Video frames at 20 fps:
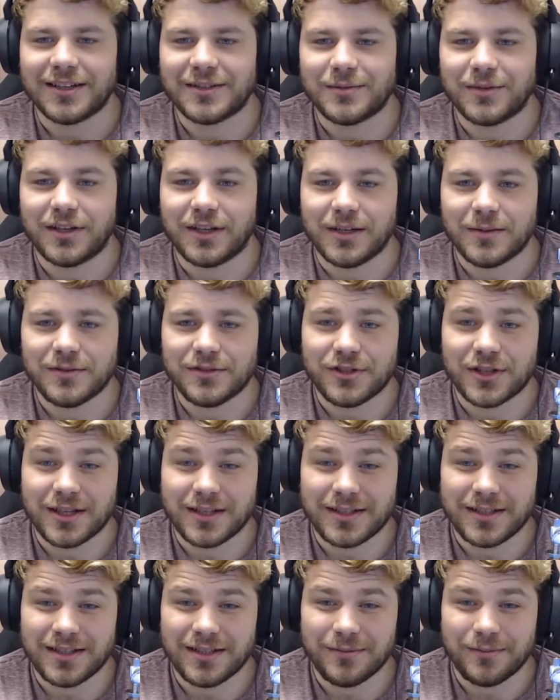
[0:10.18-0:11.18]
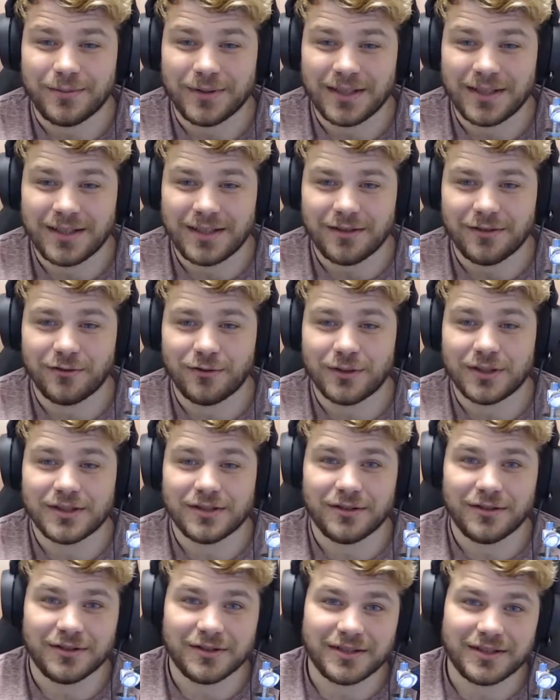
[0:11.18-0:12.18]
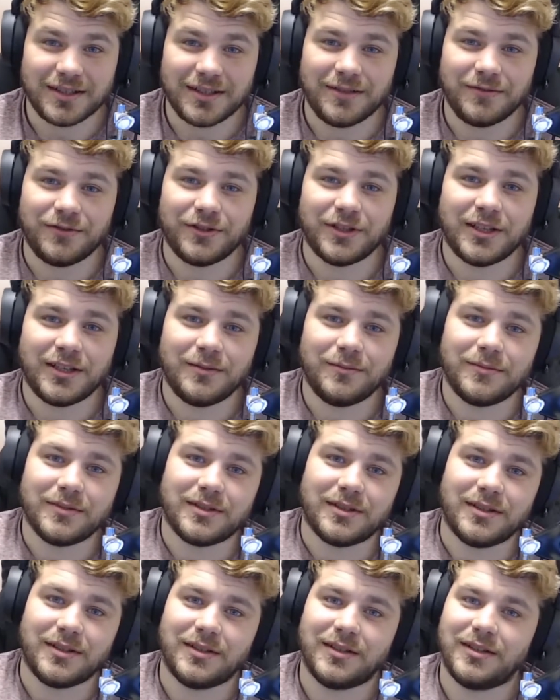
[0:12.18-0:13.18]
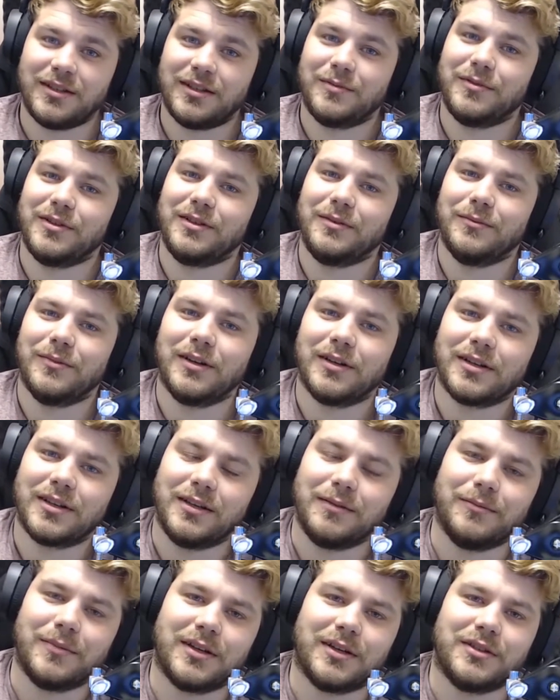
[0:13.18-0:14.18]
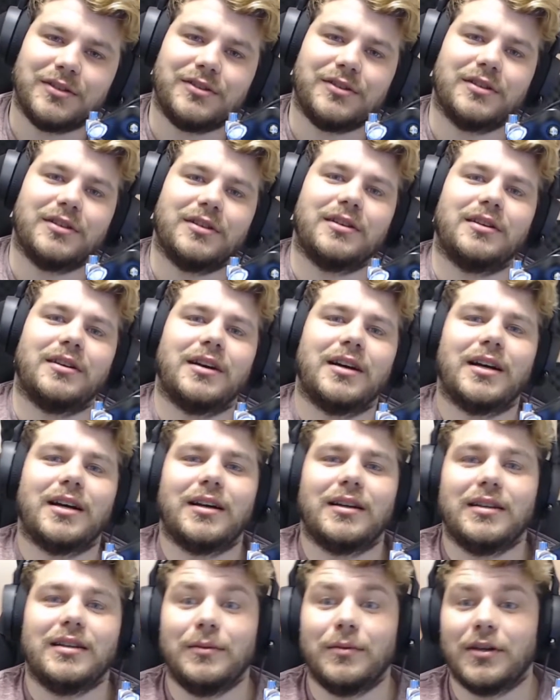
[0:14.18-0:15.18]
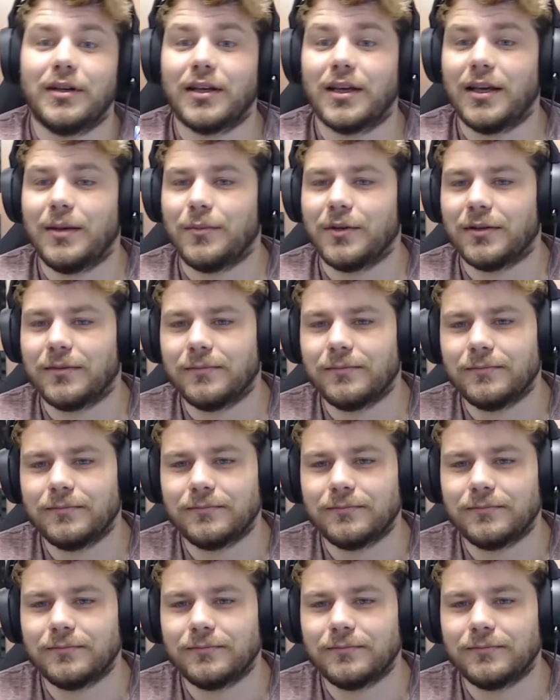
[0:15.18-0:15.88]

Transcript: guys. My name's JTB, otherwise known as Steve James. I'm the marketing manager at eBar Gaming.